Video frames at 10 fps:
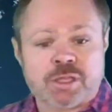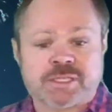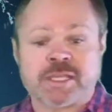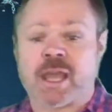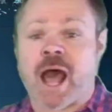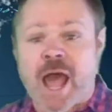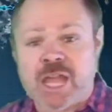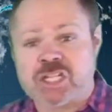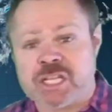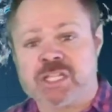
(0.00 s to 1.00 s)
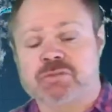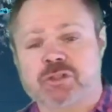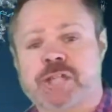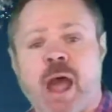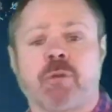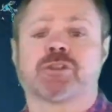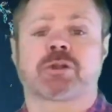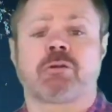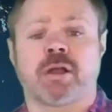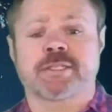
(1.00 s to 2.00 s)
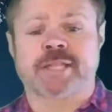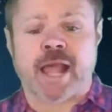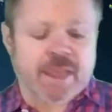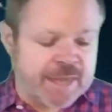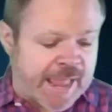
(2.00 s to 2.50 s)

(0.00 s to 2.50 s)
see a high chance for showers across the island